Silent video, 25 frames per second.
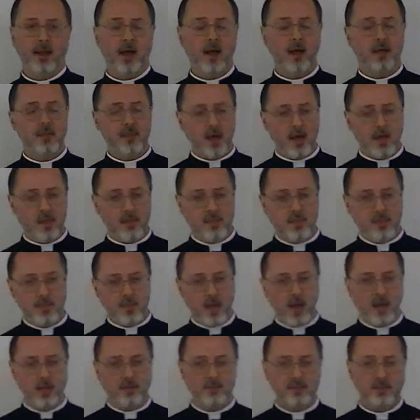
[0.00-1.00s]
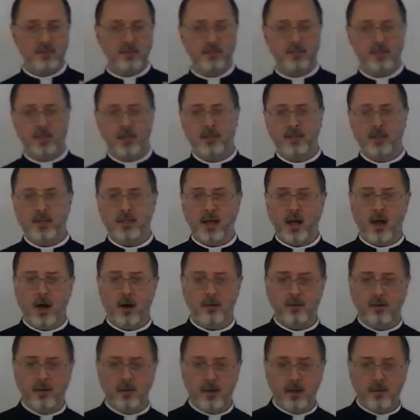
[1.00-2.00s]
And then that's the sending
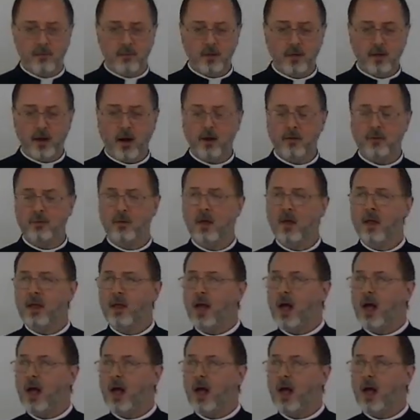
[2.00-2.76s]
out of the garden.